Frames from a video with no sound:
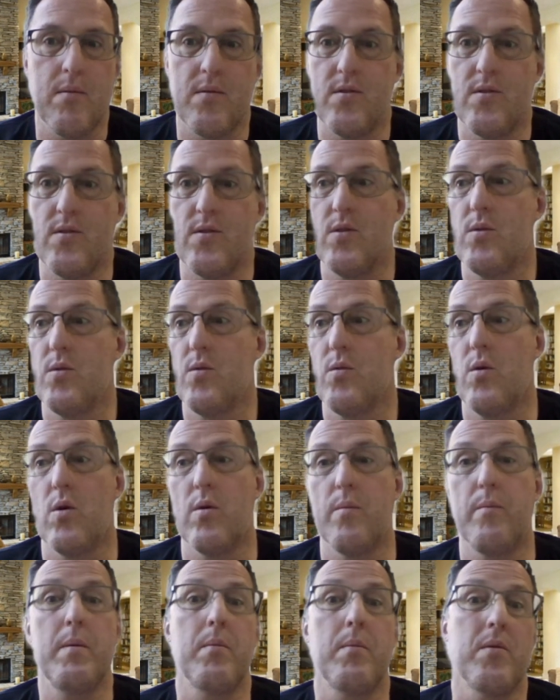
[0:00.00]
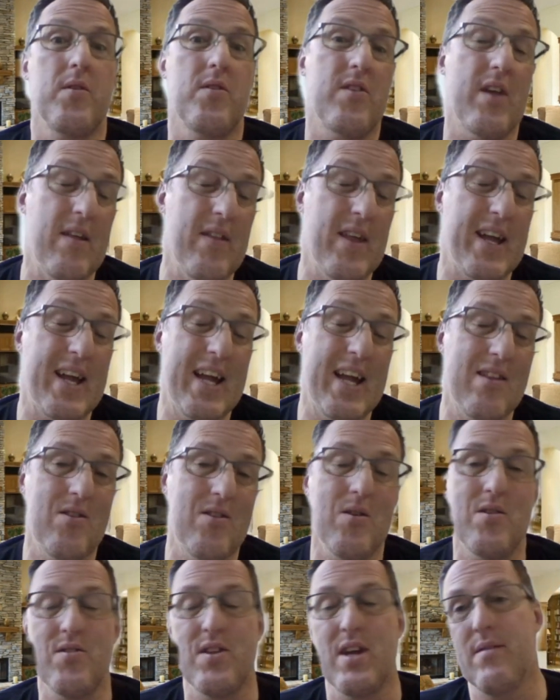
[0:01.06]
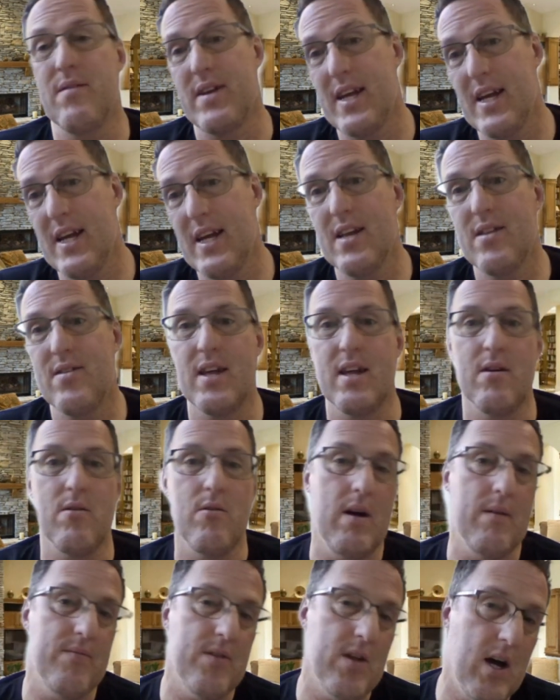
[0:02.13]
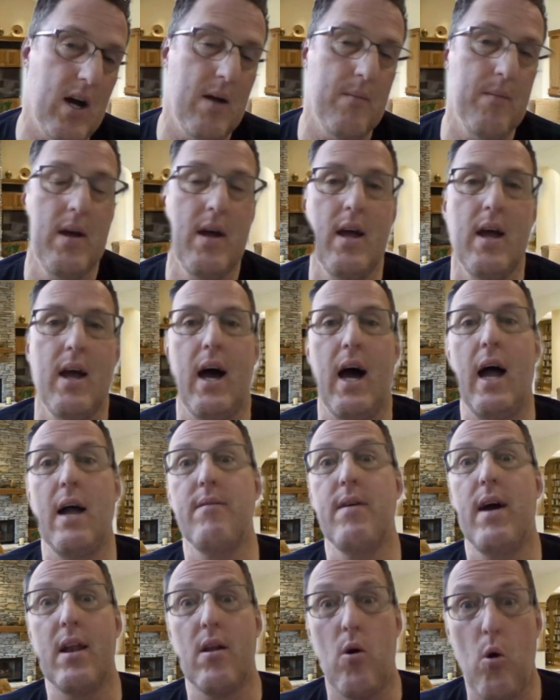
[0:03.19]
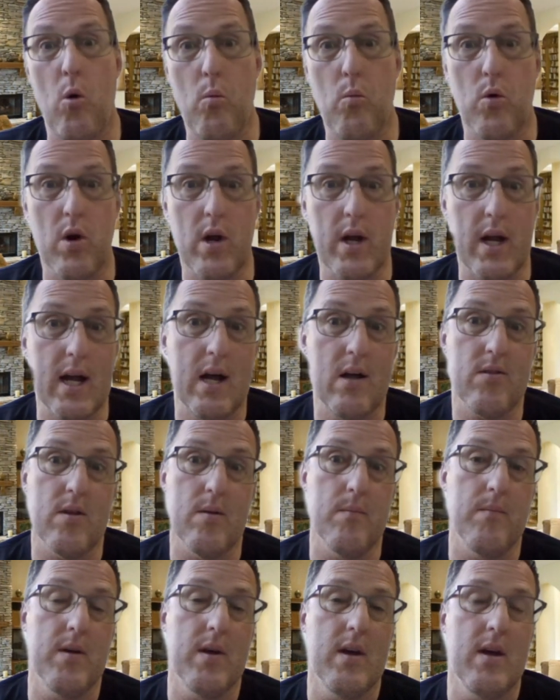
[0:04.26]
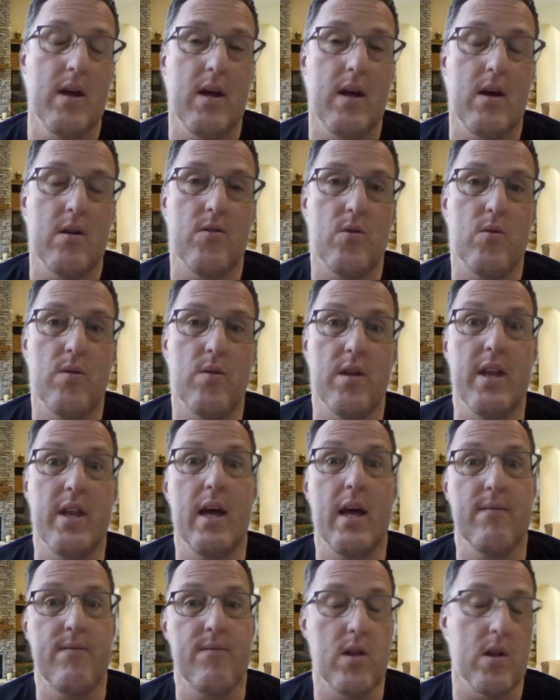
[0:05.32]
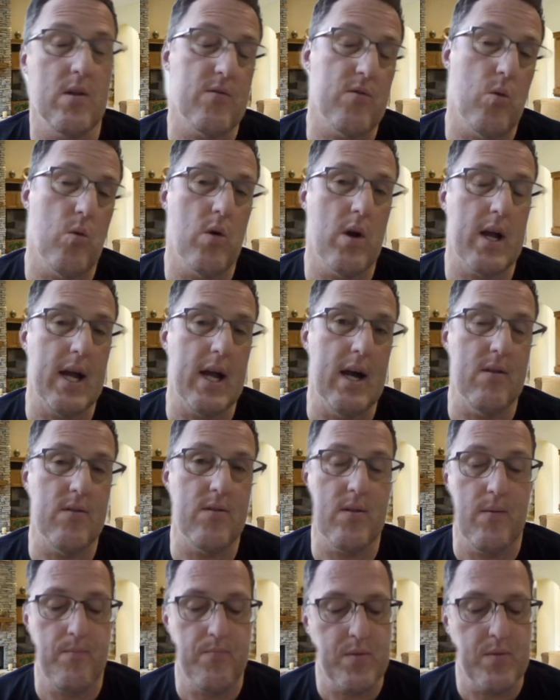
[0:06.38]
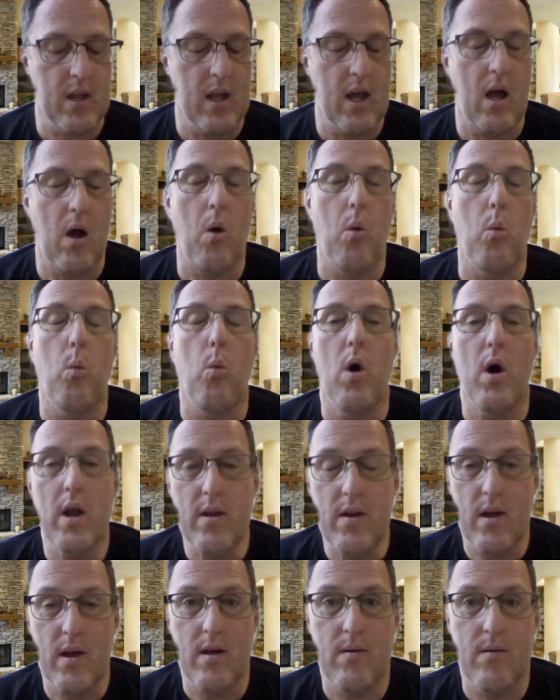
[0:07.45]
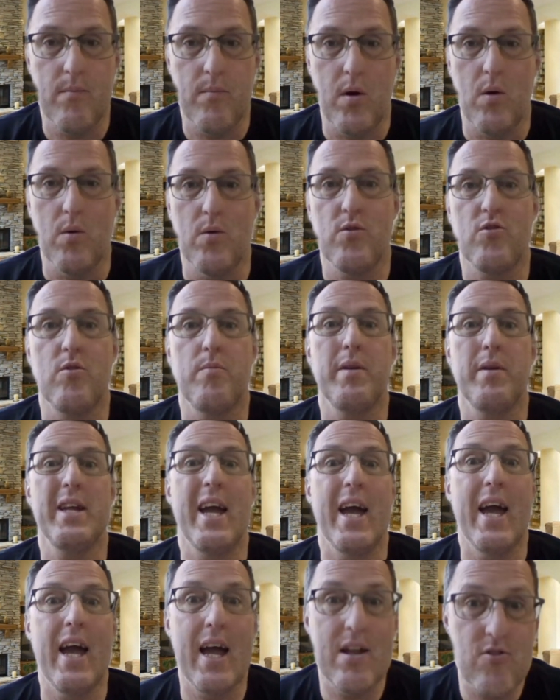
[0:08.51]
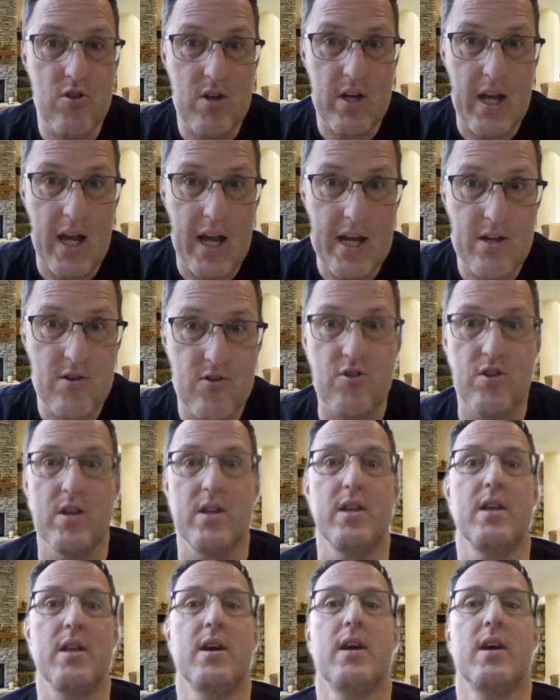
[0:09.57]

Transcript: to do, or people say they can't do because they have kids, they don't have time. I have at-home workouts. I do the Netflix for workouts. One post should be education,